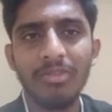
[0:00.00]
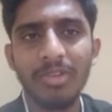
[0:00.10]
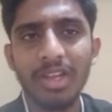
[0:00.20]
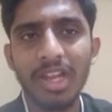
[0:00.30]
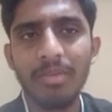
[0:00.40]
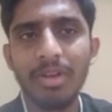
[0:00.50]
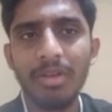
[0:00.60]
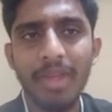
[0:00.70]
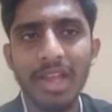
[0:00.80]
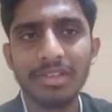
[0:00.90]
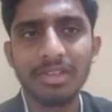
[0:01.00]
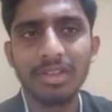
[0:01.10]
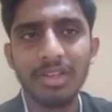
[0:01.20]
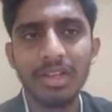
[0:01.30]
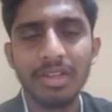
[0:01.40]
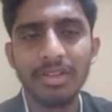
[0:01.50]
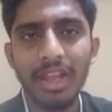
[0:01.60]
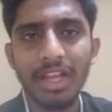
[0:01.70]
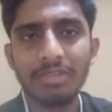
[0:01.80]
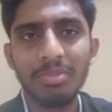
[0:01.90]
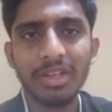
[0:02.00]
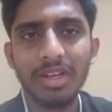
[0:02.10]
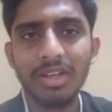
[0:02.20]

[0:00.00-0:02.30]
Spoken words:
variable match the expected